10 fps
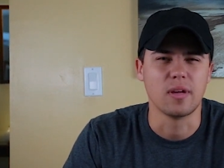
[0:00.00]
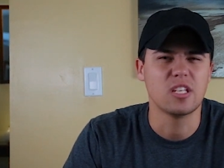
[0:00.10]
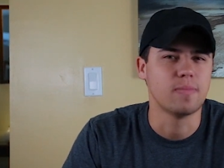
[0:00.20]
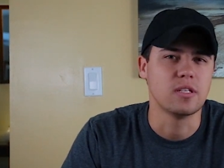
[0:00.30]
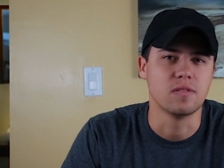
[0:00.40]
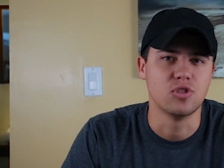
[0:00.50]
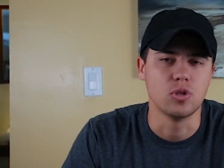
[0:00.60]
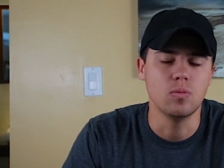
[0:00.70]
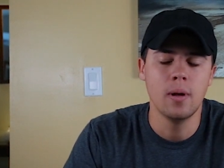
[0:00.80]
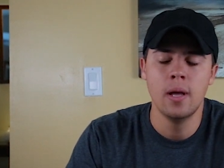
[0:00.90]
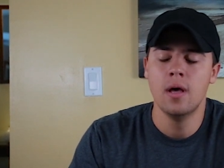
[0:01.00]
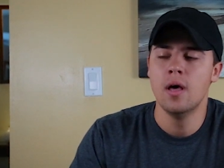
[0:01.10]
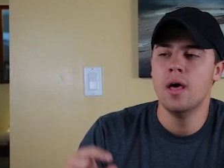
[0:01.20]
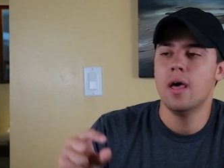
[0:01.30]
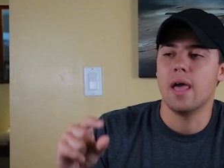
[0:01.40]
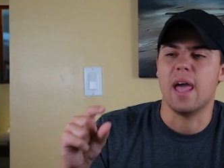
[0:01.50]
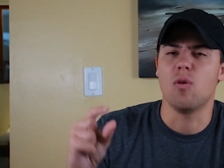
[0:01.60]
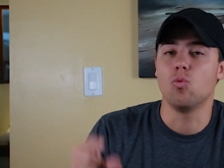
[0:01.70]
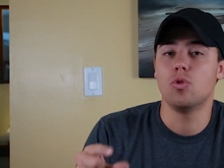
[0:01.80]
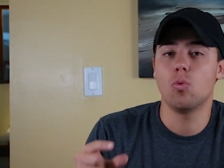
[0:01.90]
expensive shoot.
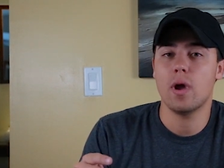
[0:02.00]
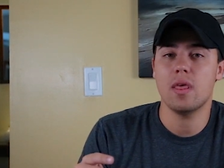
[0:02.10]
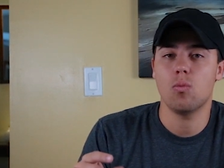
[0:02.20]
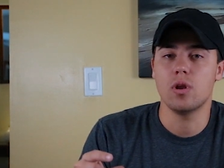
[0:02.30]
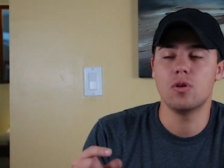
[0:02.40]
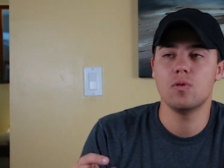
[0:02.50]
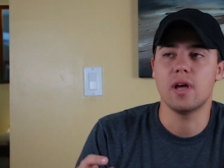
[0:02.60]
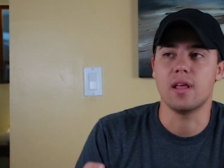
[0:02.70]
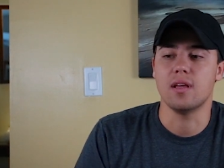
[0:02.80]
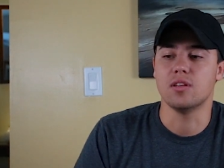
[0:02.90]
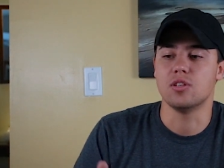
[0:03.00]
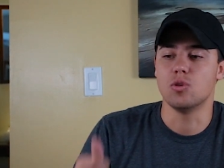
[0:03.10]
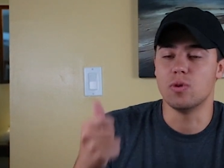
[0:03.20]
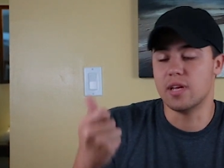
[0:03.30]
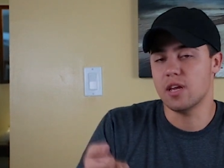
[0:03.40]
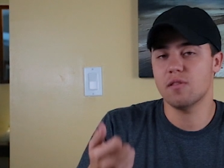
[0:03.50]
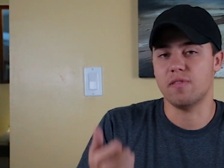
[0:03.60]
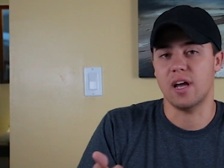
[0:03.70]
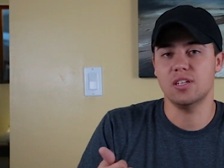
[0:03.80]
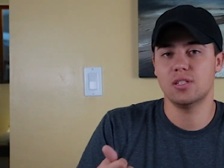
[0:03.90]
And the way that we do that is you would take your
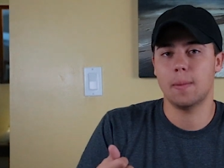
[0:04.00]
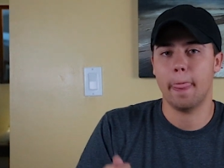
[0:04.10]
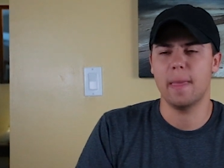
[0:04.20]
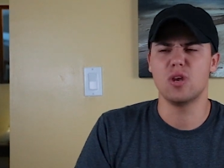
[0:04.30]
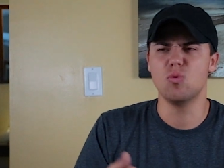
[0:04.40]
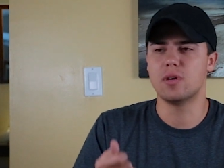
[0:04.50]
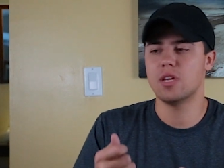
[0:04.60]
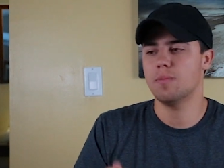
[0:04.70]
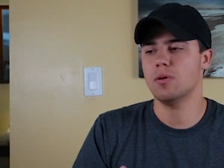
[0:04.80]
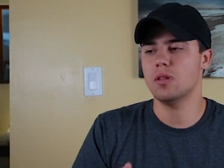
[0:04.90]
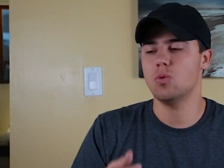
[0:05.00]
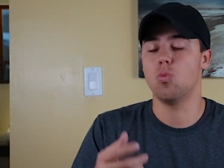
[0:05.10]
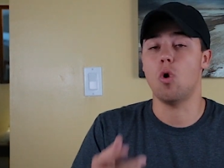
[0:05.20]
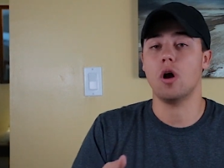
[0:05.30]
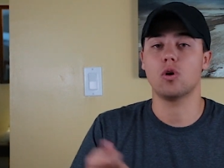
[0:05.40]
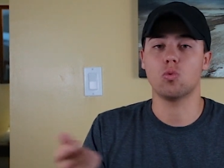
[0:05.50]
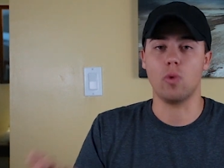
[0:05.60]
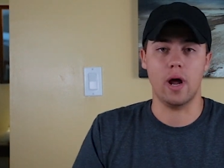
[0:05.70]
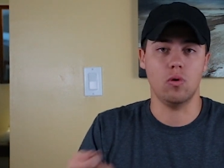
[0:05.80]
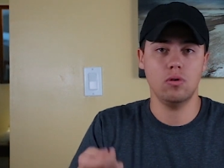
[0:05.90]
flash and you would typically walk
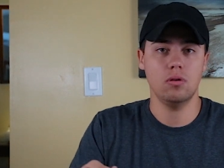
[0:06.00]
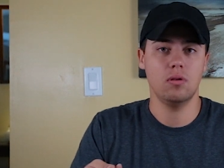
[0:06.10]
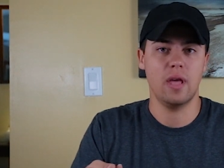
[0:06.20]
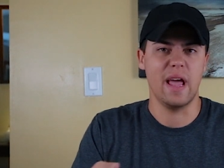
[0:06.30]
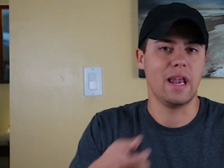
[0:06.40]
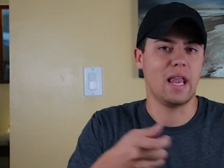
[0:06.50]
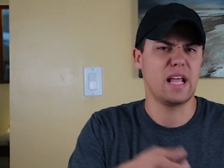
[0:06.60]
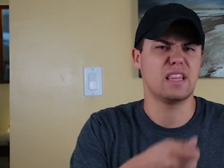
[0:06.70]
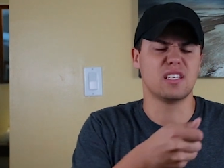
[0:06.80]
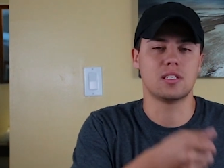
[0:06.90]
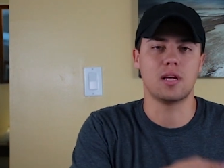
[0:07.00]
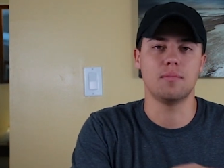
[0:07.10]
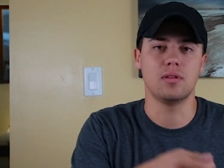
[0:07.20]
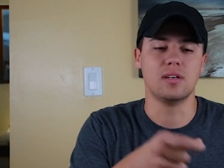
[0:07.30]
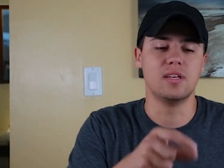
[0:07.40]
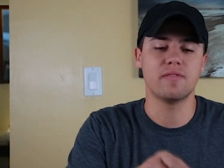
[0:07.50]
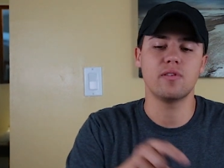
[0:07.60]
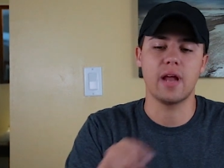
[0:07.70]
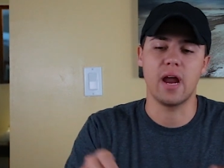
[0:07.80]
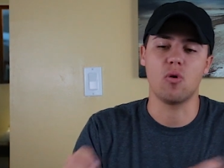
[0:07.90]
around and light the
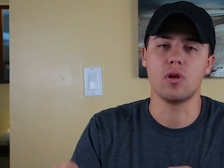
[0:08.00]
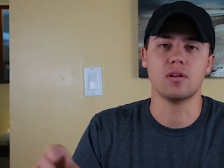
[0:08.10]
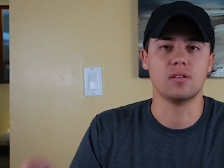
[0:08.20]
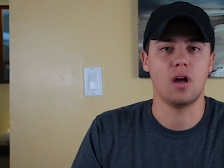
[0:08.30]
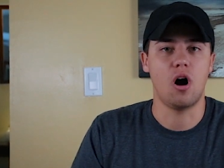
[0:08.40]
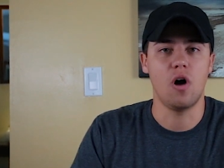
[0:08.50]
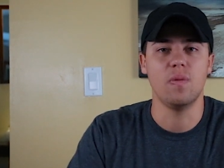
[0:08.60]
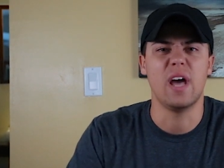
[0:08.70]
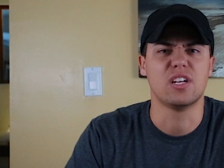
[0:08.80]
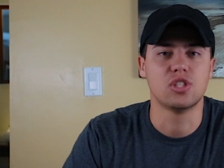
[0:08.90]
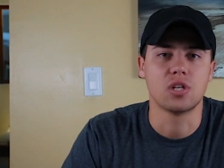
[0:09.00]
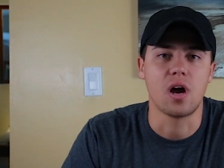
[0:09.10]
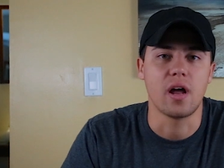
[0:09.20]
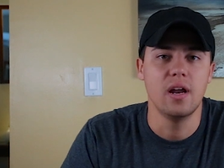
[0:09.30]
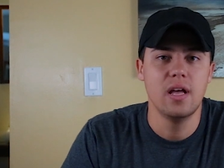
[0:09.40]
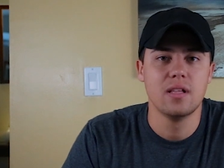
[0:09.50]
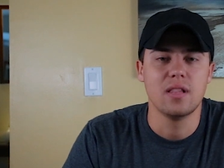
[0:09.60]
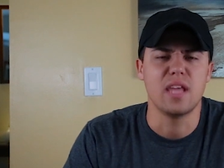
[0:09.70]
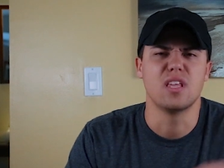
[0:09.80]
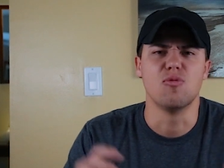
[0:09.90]
different areas on that shot,
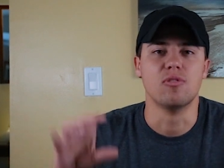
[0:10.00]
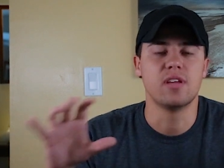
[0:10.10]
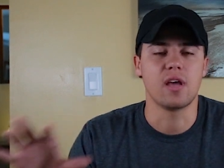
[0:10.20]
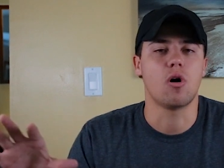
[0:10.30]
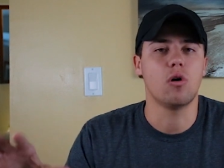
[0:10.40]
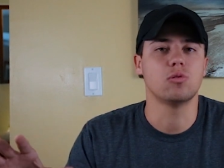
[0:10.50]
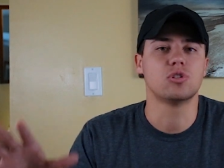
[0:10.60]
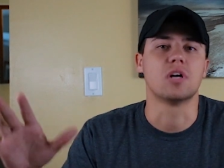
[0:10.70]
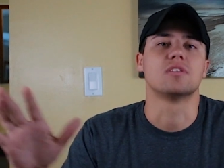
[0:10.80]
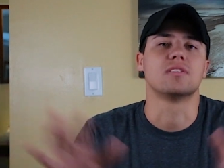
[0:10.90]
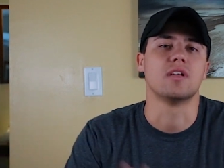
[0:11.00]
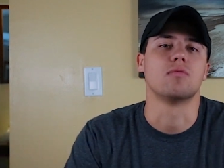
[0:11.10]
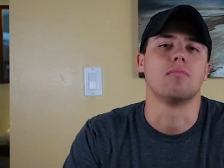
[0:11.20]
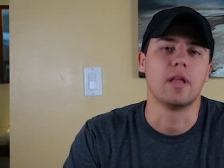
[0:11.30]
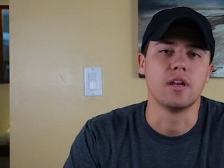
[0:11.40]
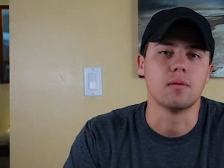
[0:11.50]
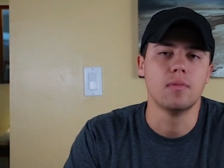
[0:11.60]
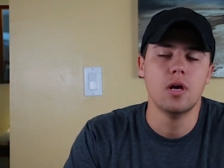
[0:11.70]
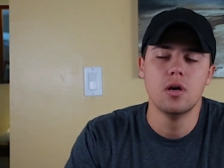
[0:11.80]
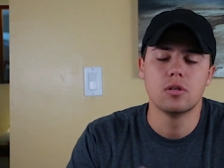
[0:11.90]
and then you would take all those shots together and blend them.
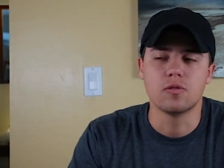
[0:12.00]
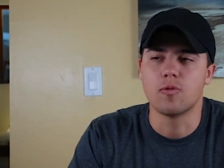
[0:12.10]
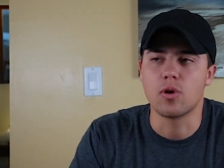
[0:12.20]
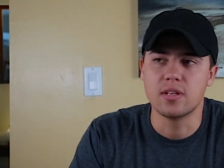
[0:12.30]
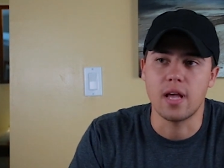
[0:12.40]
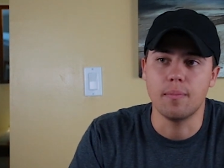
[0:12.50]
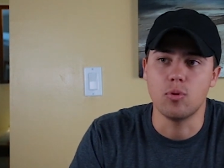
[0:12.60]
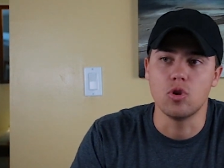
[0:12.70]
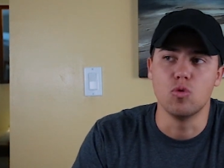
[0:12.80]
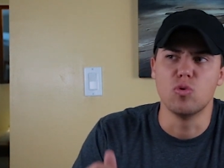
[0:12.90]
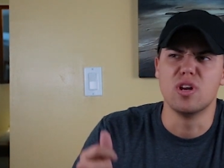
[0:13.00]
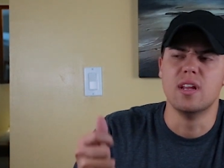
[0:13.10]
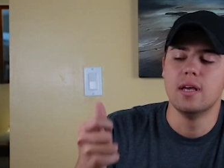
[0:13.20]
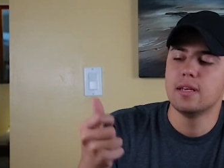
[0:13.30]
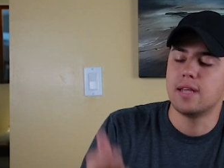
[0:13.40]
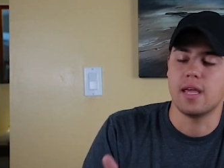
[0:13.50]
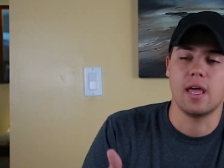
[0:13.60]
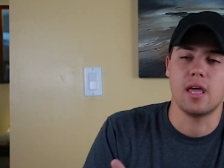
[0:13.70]
So for example, you would take